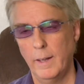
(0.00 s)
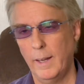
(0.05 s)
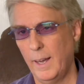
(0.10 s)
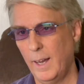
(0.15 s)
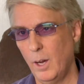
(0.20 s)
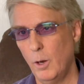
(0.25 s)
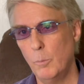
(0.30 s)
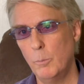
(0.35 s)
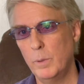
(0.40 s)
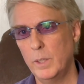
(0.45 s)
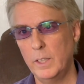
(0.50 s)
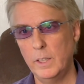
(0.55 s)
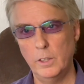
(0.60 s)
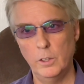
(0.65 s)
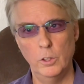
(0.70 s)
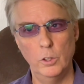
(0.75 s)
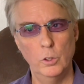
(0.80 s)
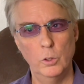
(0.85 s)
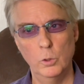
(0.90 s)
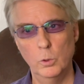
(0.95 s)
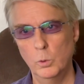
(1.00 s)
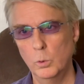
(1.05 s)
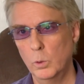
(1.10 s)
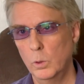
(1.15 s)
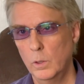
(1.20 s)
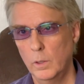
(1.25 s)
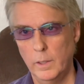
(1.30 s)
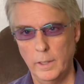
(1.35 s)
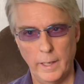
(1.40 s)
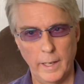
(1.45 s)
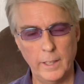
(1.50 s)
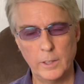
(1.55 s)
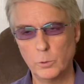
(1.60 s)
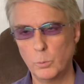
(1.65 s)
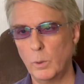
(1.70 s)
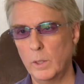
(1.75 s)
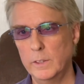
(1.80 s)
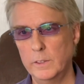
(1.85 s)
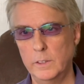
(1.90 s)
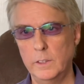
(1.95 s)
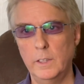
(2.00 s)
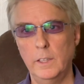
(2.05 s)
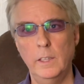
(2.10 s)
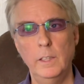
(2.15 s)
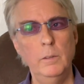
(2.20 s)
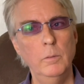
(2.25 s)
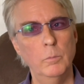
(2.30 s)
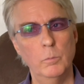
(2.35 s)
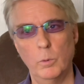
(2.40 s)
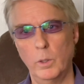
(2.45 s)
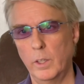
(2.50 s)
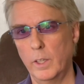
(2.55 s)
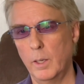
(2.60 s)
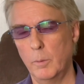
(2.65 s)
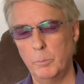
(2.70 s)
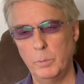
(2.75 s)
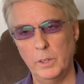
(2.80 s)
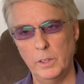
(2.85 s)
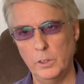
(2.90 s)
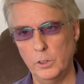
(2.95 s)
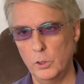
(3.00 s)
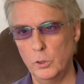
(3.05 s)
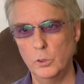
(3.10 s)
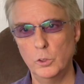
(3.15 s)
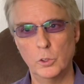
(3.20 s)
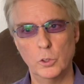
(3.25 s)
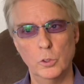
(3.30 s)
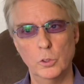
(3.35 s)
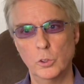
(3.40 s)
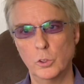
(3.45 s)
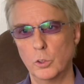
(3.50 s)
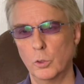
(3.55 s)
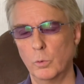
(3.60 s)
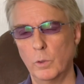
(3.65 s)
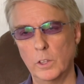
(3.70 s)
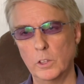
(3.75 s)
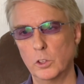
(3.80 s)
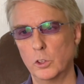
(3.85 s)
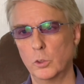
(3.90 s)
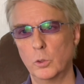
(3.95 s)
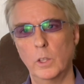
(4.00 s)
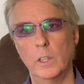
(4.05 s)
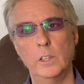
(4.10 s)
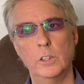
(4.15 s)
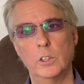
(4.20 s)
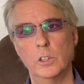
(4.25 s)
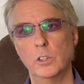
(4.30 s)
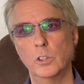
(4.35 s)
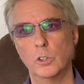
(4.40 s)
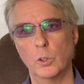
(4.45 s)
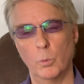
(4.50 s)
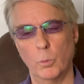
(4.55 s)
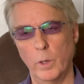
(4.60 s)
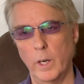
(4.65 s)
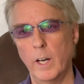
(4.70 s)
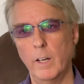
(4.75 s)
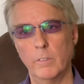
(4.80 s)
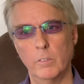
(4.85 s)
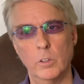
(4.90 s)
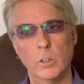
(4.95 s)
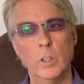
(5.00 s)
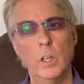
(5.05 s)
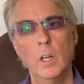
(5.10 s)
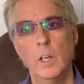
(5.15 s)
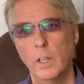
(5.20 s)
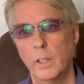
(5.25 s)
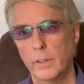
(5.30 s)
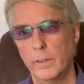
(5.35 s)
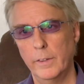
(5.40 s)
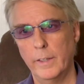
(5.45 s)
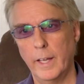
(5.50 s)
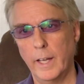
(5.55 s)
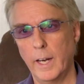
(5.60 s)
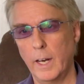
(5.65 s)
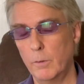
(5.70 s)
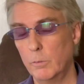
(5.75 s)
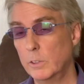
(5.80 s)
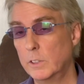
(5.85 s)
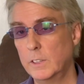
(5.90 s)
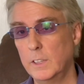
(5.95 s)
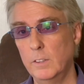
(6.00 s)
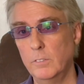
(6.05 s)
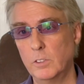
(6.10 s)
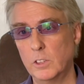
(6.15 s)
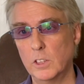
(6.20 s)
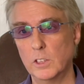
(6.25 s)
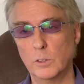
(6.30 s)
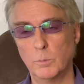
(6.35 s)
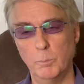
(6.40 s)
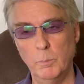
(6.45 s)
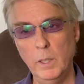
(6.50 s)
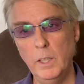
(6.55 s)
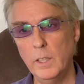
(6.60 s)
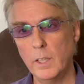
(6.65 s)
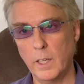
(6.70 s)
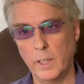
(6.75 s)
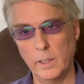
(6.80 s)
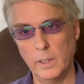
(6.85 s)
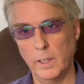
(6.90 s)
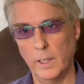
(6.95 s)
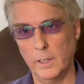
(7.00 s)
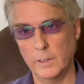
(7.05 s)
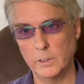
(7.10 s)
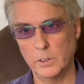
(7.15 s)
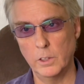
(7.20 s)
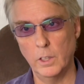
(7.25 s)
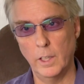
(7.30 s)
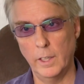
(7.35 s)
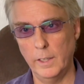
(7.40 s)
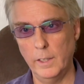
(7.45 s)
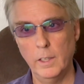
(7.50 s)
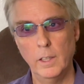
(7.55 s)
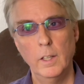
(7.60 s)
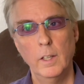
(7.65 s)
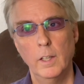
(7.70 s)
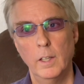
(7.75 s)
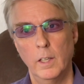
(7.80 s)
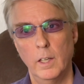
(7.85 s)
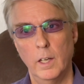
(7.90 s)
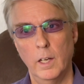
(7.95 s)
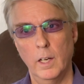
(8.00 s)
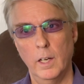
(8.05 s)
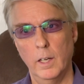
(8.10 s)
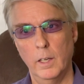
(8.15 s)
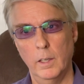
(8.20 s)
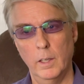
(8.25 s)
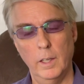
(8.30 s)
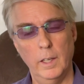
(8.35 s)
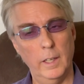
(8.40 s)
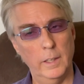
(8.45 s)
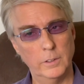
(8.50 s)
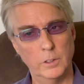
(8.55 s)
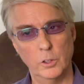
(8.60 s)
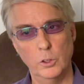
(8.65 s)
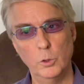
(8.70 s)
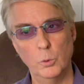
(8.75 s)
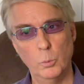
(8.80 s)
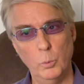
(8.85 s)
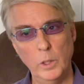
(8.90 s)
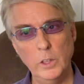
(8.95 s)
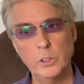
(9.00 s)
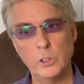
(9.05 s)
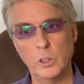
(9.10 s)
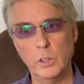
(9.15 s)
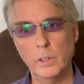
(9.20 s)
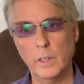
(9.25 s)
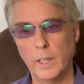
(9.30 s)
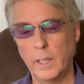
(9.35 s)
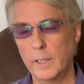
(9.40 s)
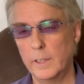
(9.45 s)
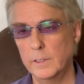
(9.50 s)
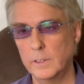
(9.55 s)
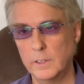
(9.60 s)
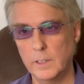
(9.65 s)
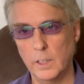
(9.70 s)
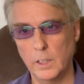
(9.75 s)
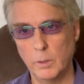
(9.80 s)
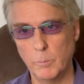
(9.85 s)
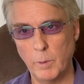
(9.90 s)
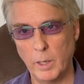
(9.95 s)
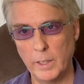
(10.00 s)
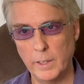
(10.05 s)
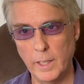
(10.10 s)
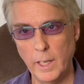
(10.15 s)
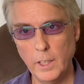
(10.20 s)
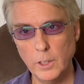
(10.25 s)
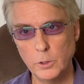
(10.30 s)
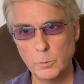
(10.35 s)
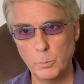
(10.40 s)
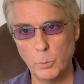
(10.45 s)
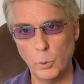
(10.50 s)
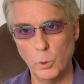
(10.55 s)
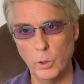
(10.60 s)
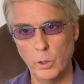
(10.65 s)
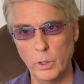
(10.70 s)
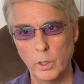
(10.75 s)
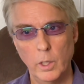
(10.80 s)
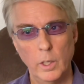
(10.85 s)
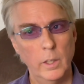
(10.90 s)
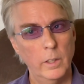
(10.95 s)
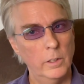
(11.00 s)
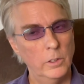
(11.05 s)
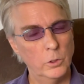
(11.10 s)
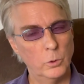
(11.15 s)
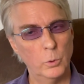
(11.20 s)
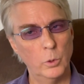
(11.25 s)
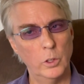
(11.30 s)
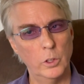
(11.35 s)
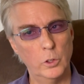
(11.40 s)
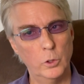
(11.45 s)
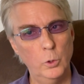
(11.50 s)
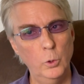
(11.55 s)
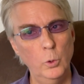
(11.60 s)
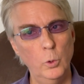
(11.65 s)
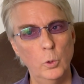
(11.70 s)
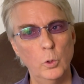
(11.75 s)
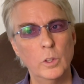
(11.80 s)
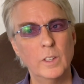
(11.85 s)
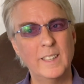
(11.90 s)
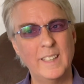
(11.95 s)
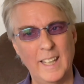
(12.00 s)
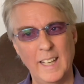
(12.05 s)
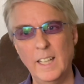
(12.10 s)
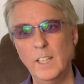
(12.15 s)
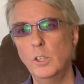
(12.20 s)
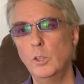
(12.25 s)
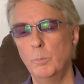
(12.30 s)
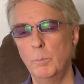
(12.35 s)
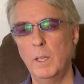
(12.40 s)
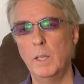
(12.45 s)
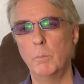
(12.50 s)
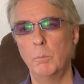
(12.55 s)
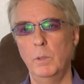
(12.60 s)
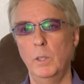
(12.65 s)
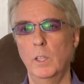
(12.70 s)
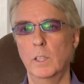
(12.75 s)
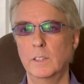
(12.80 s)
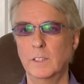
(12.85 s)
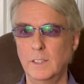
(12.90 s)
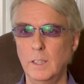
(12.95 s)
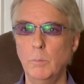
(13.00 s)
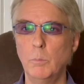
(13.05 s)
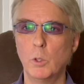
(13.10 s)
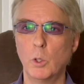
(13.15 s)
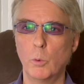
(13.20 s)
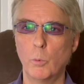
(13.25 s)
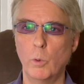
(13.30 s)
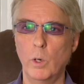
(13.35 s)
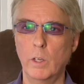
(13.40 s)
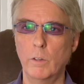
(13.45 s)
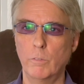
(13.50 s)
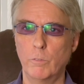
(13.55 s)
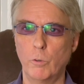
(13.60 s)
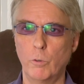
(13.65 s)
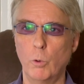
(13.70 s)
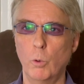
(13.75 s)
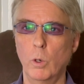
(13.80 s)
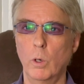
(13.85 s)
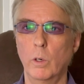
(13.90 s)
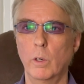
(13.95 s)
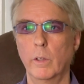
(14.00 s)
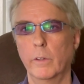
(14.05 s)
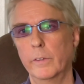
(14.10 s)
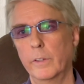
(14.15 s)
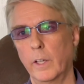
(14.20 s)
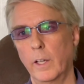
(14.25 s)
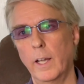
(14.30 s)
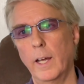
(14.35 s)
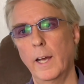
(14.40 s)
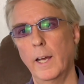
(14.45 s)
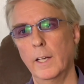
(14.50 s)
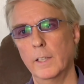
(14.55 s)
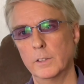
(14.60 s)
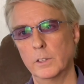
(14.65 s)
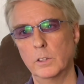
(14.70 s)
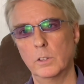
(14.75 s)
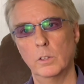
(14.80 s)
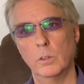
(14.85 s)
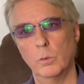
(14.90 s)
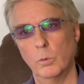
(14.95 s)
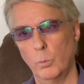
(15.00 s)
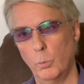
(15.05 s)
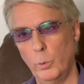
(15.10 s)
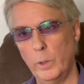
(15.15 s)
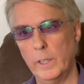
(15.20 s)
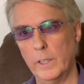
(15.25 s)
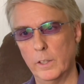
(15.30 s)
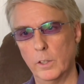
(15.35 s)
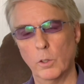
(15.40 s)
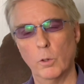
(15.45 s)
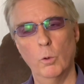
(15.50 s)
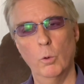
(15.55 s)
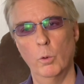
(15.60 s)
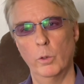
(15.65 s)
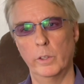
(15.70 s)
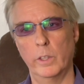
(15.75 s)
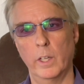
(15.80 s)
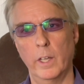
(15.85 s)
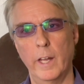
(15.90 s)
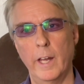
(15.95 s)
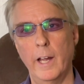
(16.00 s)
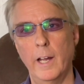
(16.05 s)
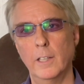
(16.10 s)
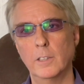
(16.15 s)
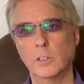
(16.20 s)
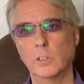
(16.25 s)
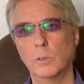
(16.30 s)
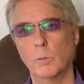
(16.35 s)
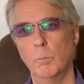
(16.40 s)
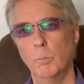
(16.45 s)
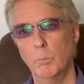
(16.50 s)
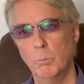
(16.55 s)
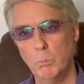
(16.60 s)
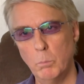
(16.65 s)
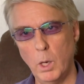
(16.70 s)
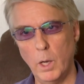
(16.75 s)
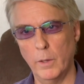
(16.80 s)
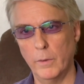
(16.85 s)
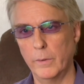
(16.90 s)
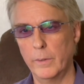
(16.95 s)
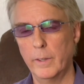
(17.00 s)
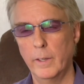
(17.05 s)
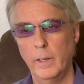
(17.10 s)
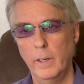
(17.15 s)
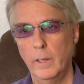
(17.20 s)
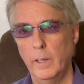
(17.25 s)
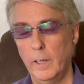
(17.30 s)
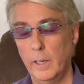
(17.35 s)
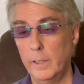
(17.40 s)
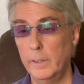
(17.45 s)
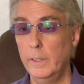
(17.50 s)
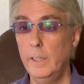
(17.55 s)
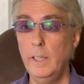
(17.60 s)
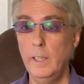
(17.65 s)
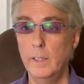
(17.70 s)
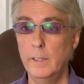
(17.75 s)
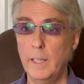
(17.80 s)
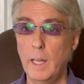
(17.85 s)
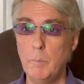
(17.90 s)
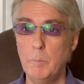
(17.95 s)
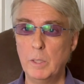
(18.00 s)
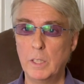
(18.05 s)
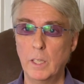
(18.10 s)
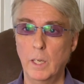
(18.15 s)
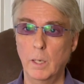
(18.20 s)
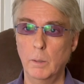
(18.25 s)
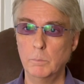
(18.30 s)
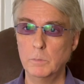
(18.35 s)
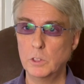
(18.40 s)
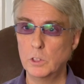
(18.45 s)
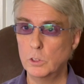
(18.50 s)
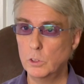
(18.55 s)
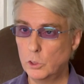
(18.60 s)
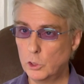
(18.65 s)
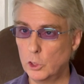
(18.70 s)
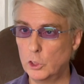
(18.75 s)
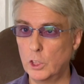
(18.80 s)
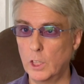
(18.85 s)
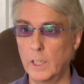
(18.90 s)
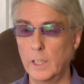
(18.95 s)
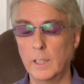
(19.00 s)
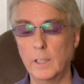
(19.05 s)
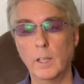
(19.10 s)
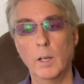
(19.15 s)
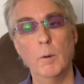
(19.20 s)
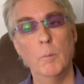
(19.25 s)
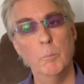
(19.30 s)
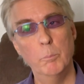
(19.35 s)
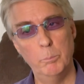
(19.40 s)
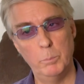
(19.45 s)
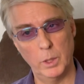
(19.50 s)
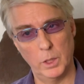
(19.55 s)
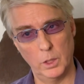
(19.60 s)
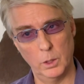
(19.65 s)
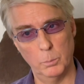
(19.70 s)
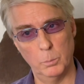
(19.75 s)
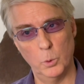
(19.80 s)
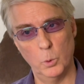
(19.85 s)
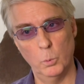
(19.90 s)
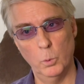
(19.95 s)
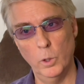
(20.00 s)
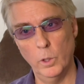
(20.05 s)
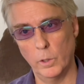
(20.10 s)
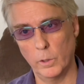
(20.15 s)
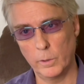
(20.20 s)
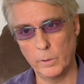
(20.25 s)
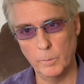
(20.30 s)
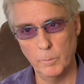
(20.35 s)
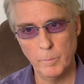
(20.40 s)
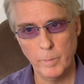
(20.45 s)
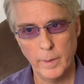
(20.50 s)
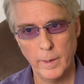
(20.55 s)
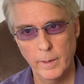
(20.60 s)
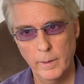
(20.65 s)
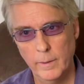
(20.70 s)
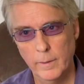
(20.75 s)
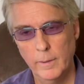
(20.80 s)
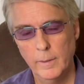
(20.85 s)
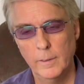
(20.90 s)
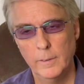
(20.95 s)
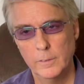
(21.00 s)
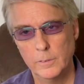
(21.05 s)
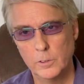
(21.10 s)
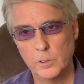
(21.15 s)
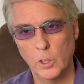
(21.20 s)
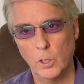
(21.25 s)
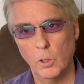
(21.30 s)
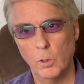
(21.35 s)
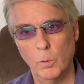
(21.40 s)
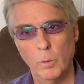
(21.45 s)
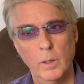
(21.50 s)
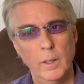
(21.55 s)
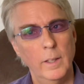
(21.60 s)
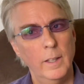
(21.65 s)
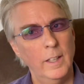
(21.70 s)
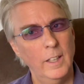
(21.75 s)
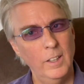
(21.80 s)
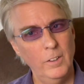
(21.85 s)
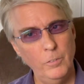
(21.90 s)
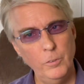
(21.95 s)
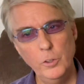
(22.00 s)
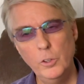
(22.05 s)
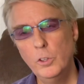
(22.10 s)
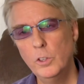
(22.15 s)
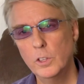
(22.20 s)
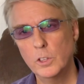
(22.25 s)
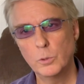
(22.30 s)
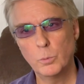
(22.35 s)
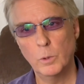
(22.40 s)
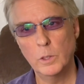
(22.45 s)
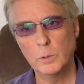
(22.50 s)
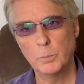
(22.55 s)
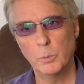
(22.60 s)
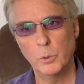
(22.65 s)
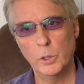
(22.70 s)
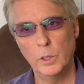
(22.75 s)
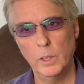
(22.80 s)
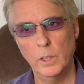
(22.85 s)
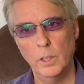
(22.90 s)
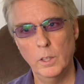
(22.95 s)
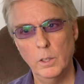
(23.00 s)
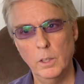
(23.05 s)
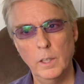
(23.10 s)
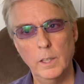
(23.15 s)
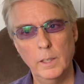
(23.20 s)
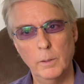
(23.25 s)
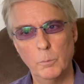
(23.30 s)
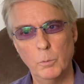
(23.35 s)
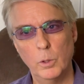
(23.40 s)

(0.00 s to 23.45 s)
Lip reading: how many new XYZ, whether that be users or registrations or whatever, that I received since midnight last night, as a new widget that I can see on my dashboard is really cool. Can you make me a similar one for the last week or the last month? And then that becomes cha-ching, billable work. So if you do this once per year, it